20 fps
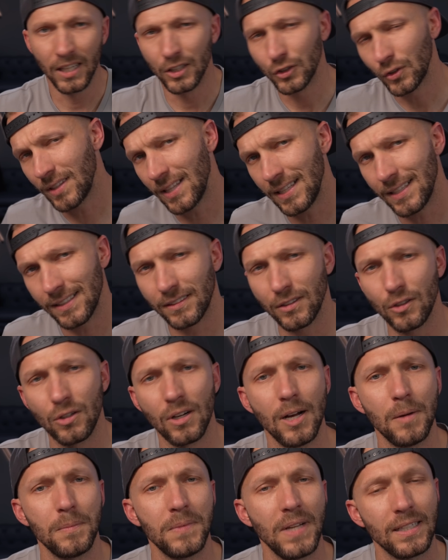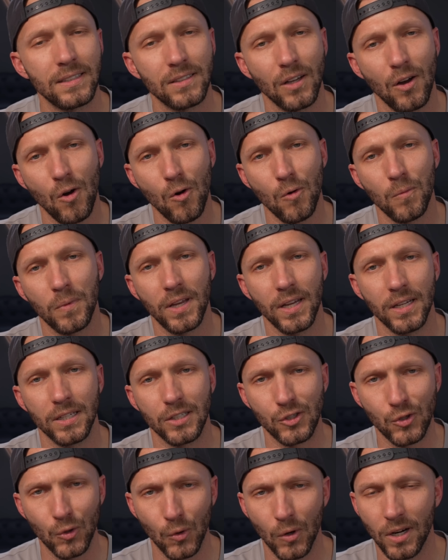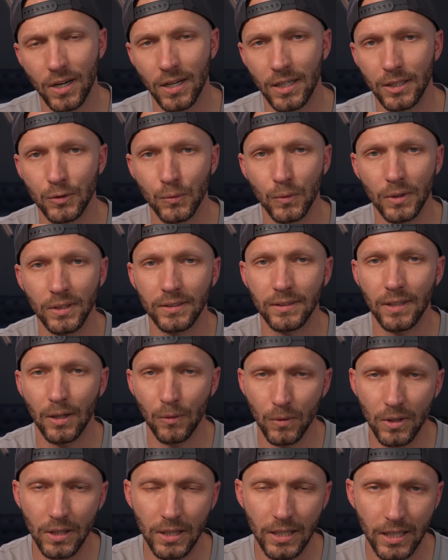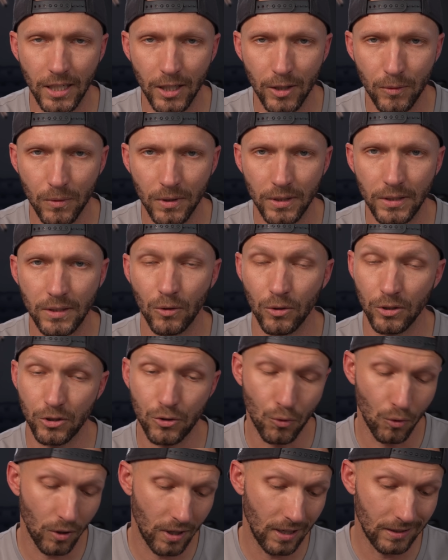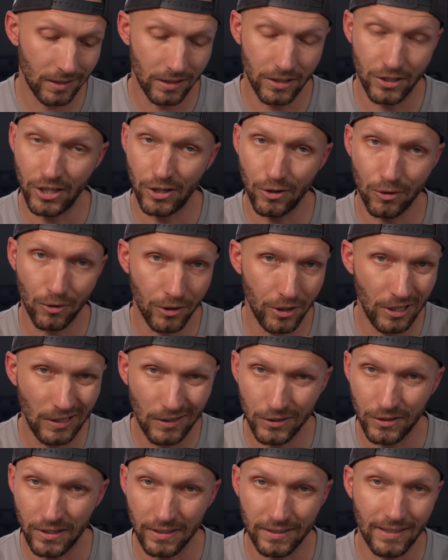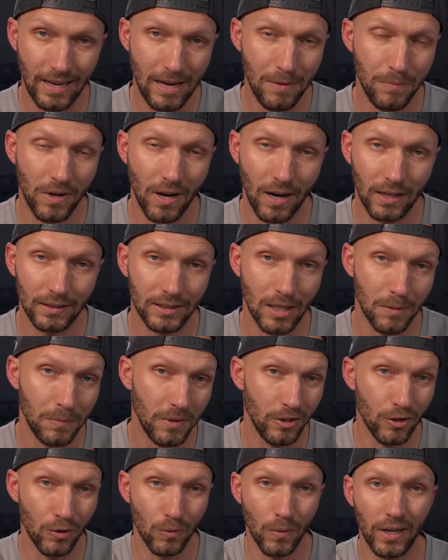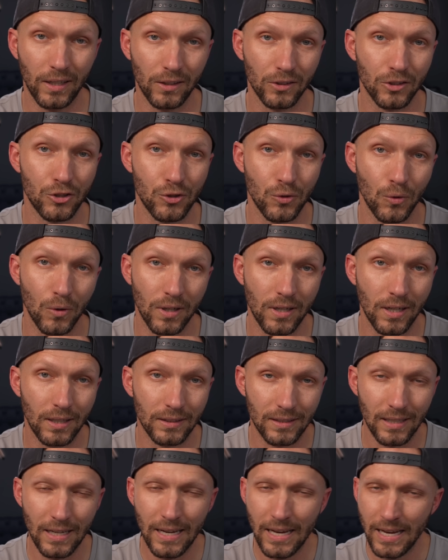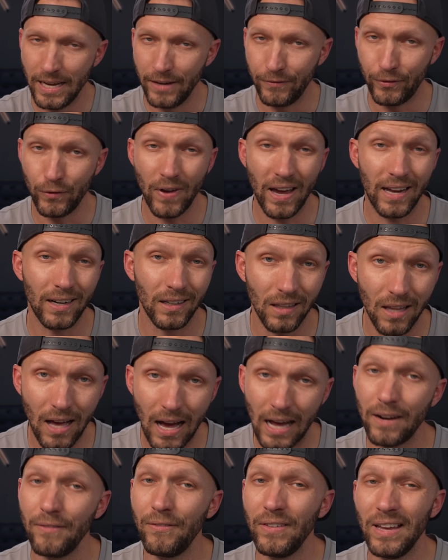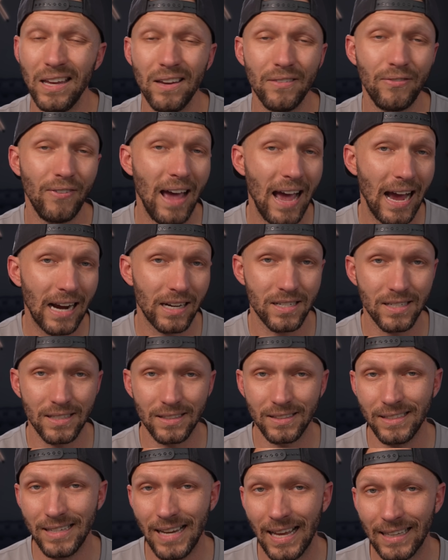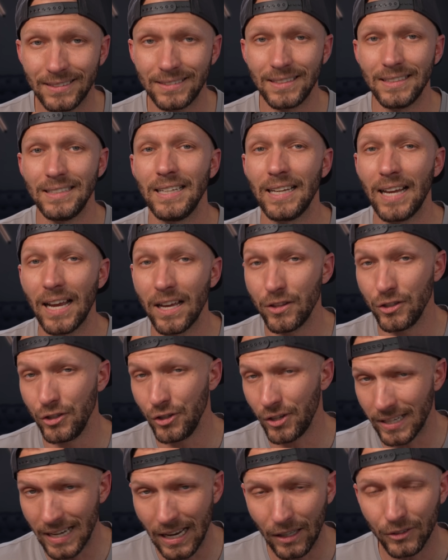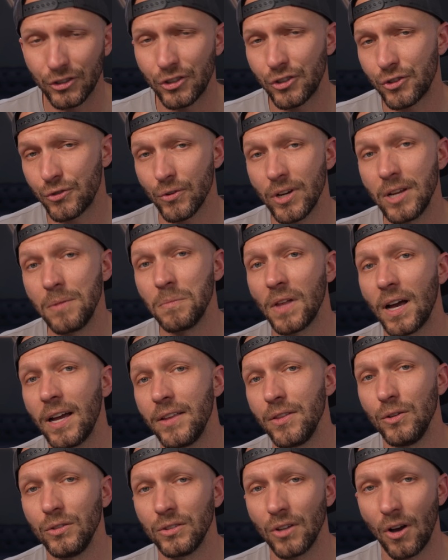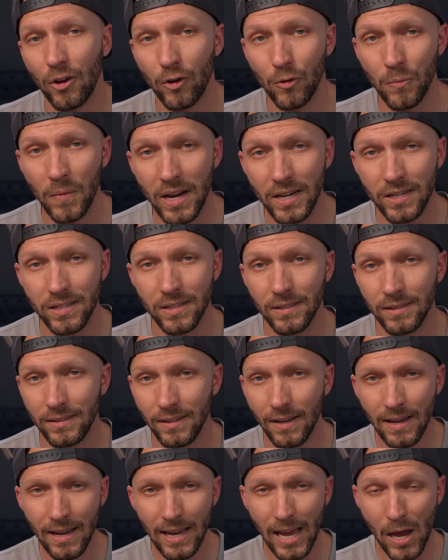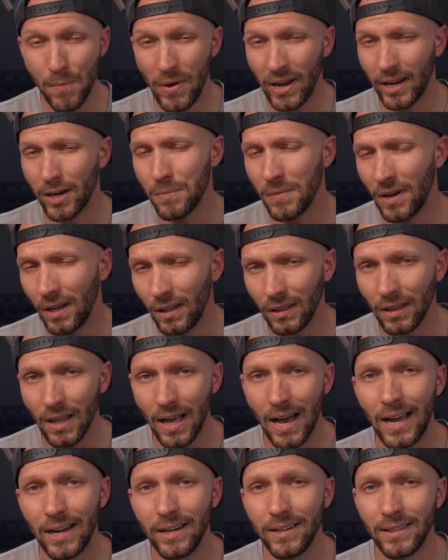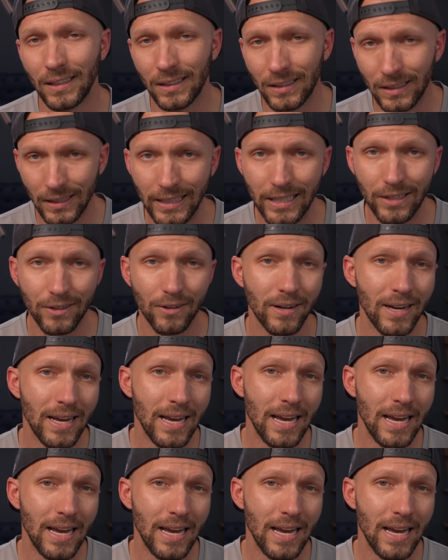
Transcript: So I think this little update to HomeKit shortcuts was a really good one, or shortcuts in general. You use the same concept in your regular shortcuts. If you've had a lot of if actions nested together, you can now streamline those automations and make them a lot cleaner.